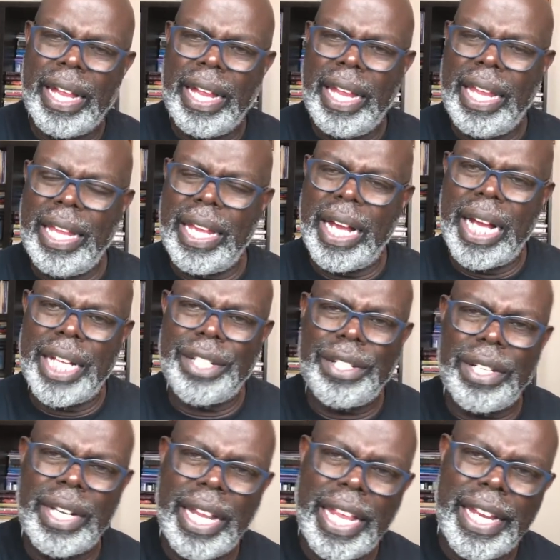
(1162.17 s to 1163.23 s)
He
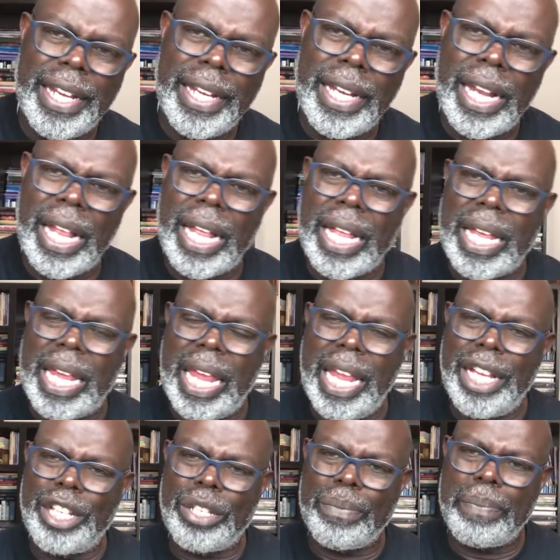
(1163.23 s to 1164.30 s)
ushered in
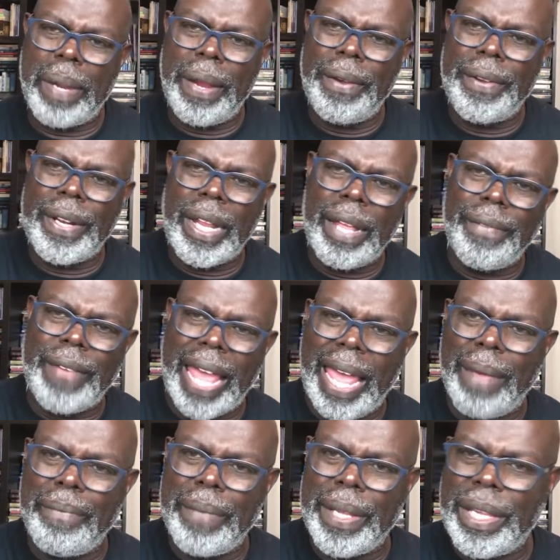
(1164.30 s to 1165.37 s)
a spirit of
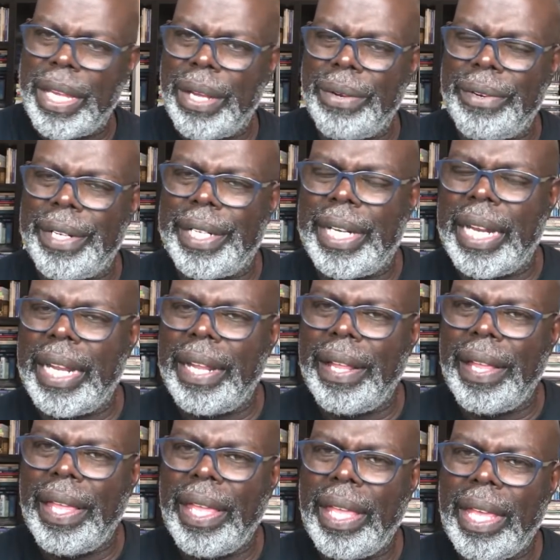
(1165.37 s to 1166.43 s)
ambiguity.
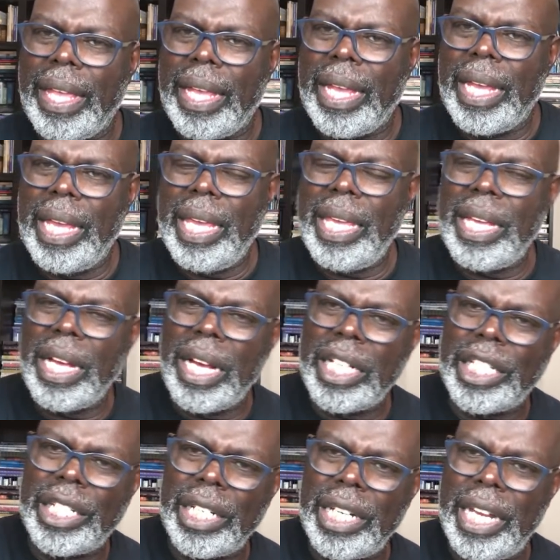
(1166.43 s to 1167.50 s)
He
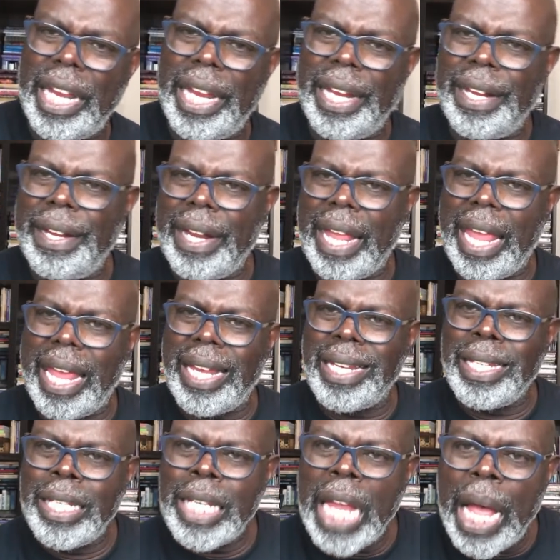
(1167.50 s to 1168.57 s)
ushered in a
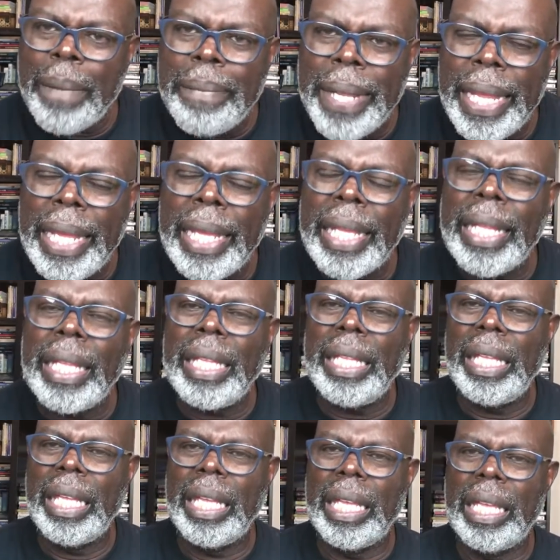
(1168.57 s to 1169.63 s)

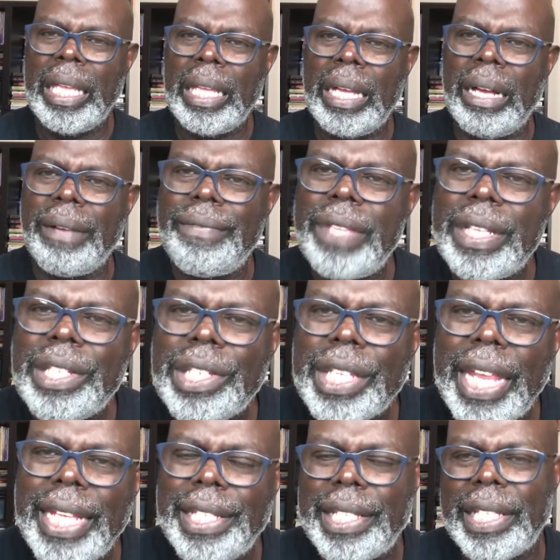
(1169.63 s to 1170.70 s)
numbing of the
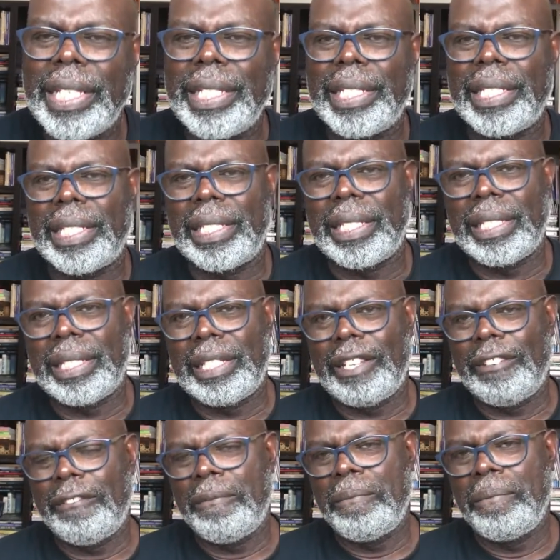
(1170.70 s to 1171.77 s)
senses.
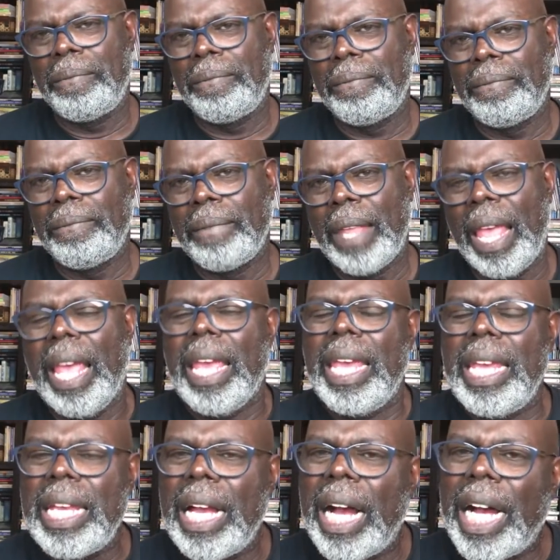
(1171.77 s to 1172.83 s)

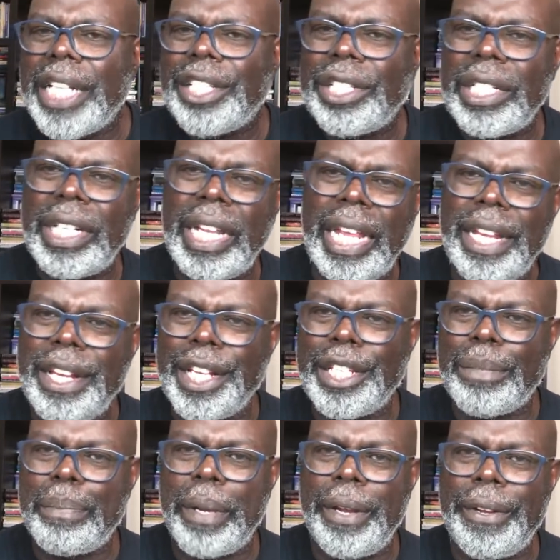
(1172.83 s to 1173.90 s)
He ushered in a
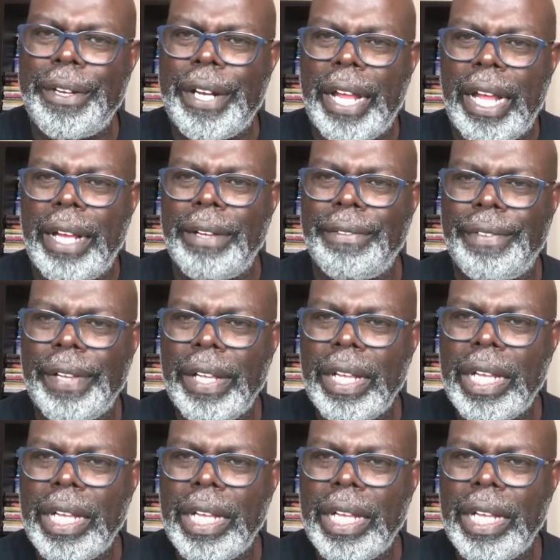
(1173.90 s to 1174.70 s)
spirit of